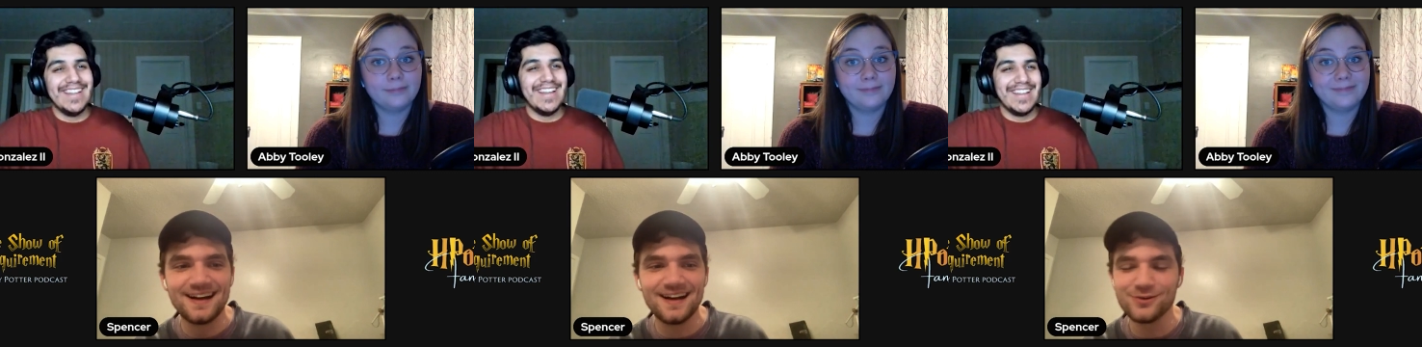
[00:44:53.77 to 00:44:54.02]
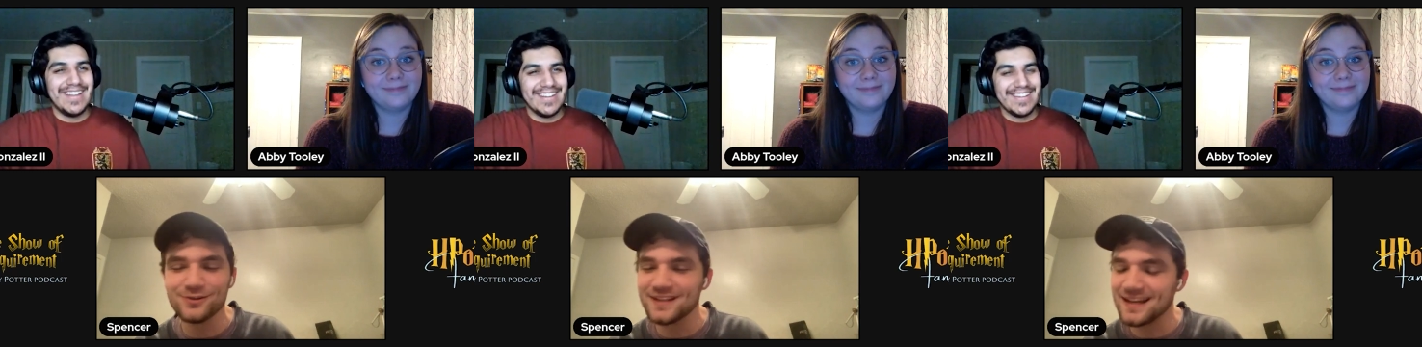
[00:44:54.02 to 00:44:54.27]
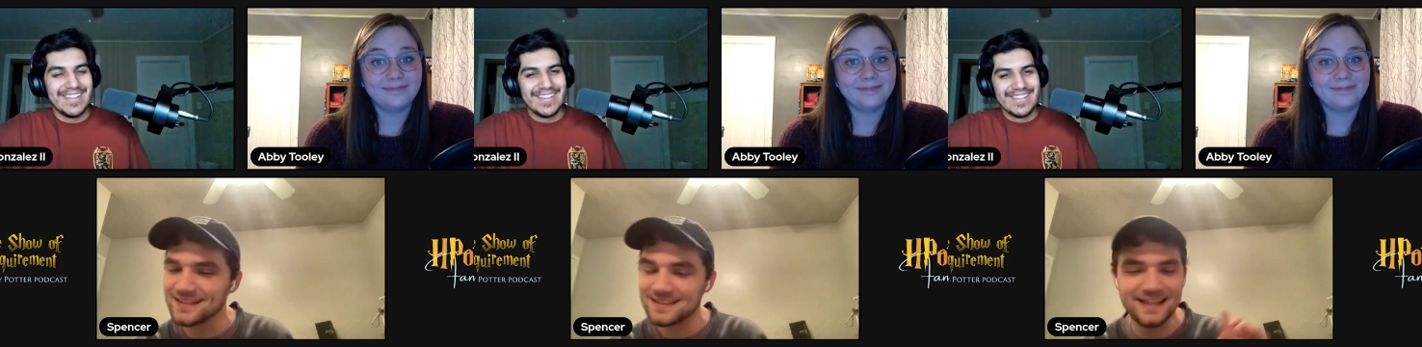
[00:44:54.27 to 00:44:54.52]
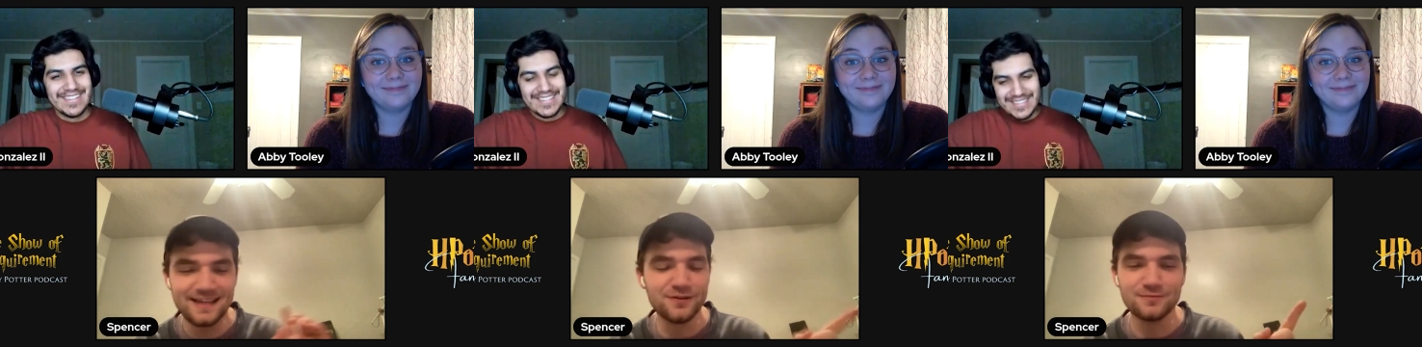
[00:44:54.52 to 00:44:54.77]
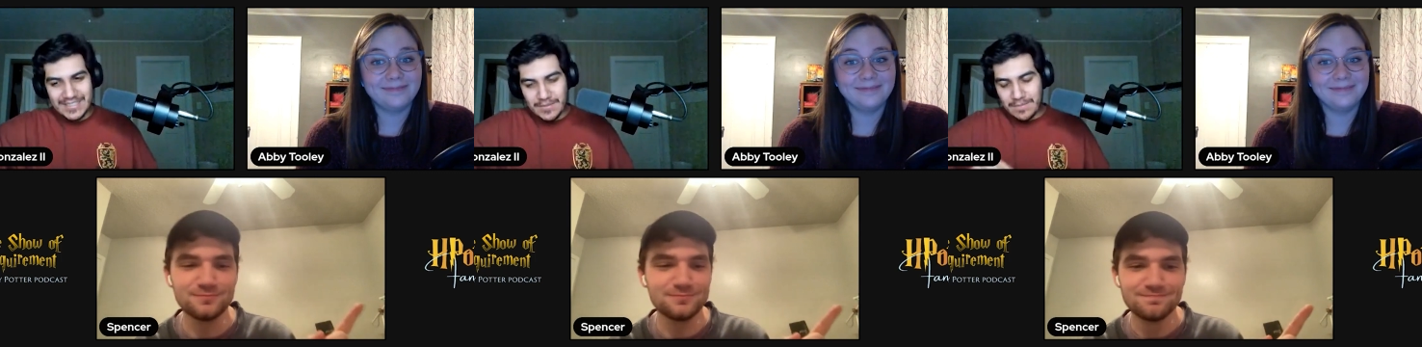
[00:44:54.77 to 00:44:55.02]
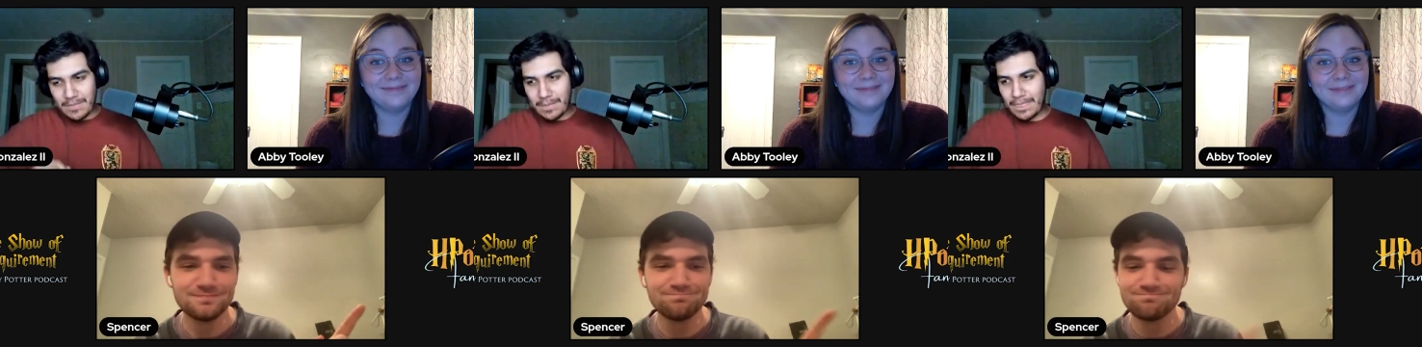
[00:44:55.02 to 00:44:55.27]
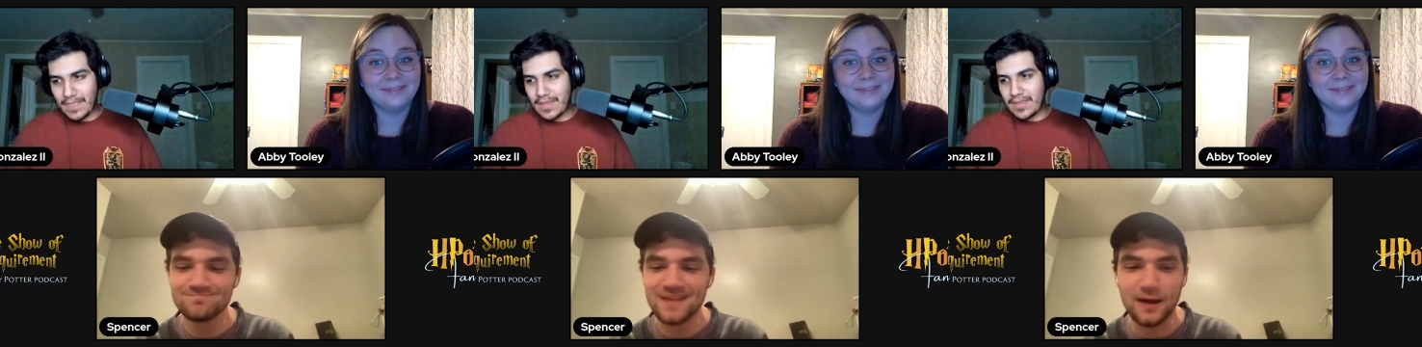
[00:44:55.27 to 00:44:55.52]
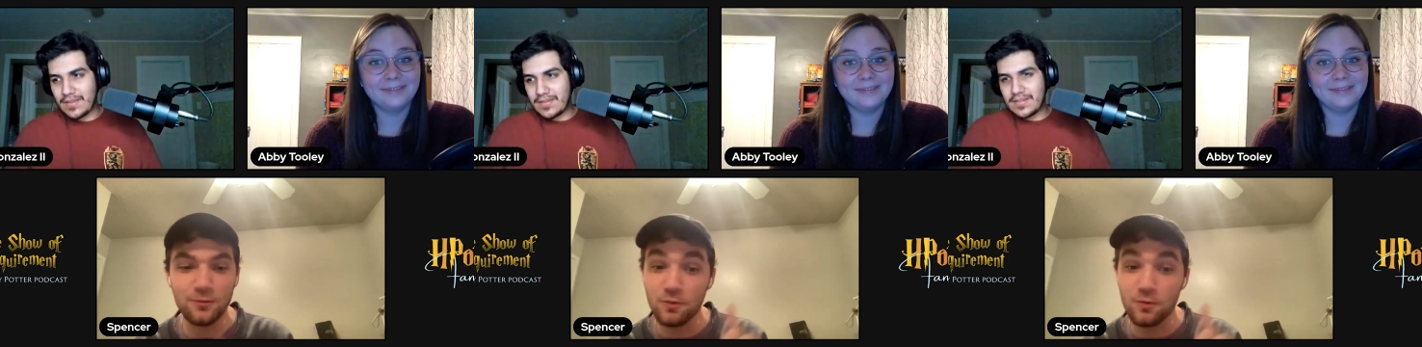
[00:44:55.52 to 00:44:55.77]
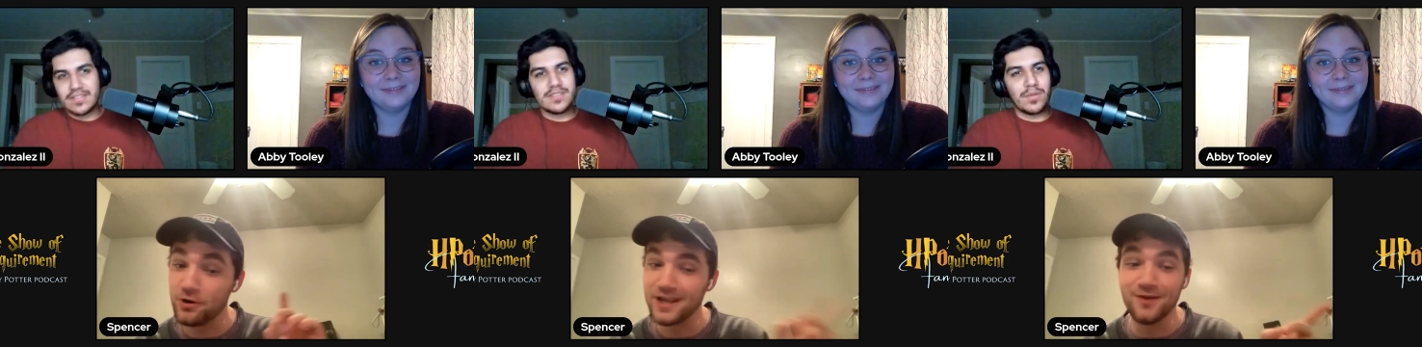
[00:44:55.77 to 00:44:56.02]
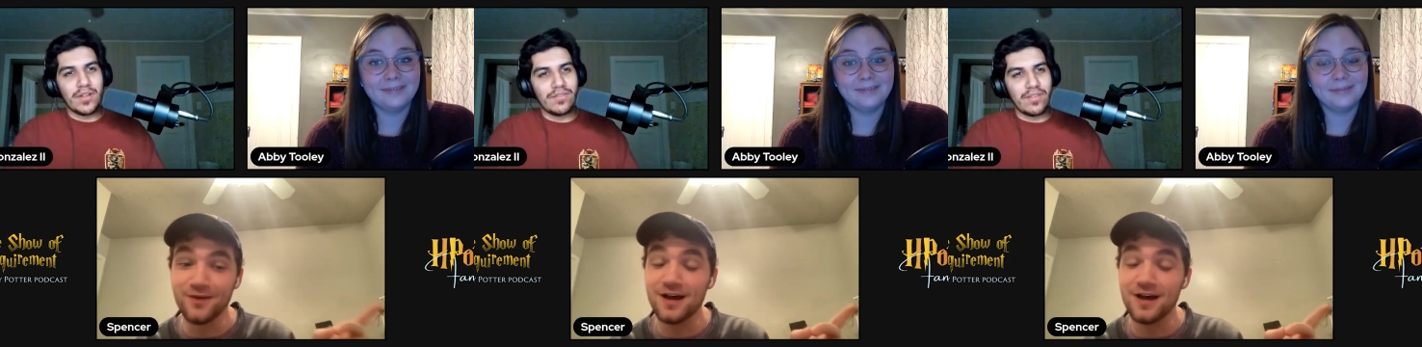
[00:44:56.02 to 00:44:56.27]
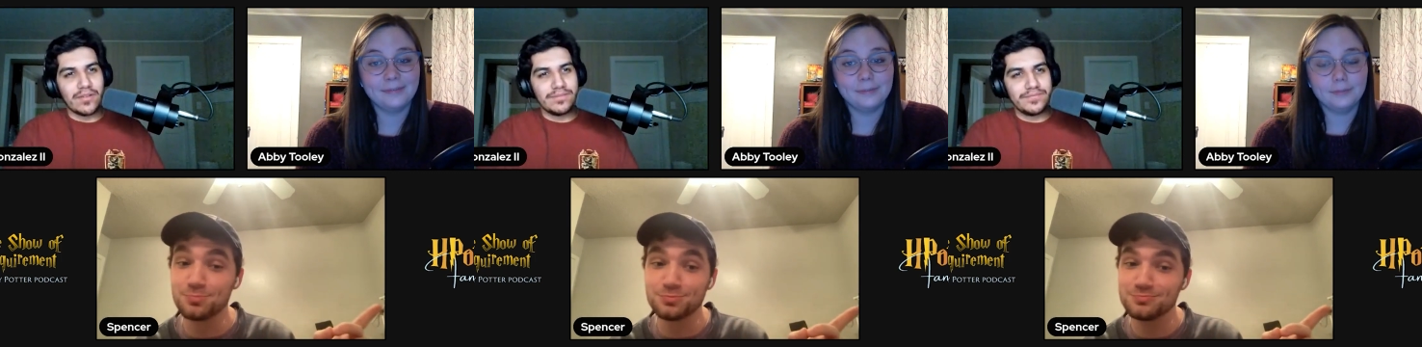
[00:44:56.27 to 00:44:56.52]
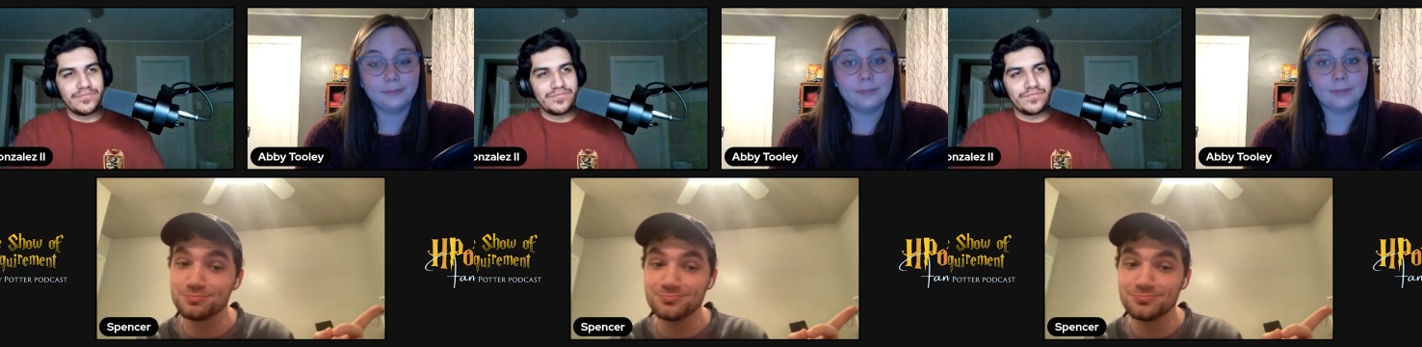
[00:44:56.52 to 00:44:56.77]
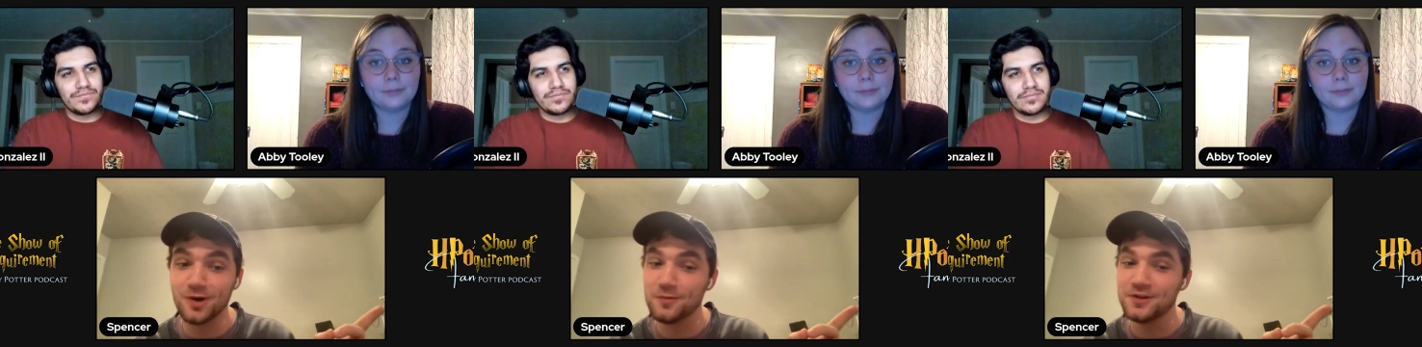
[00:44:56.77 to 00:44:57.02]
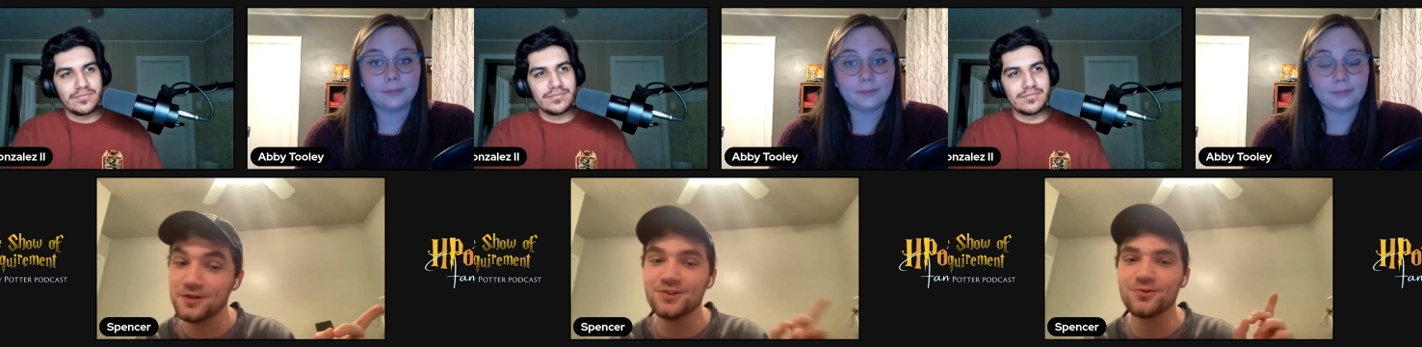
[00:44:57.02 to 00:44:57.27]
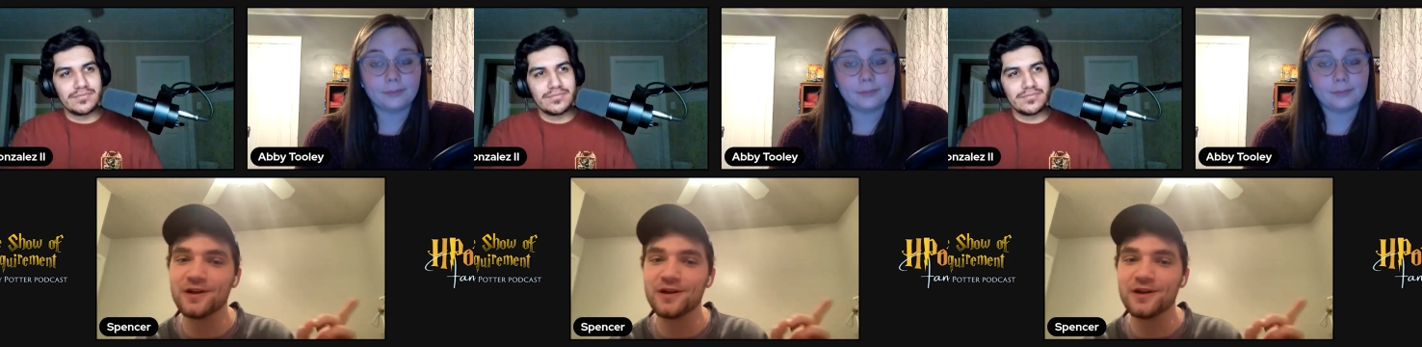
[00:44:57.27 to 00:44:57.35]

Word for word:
Speaker 1: I will not claim him. I will bring That's him up fair. when we do the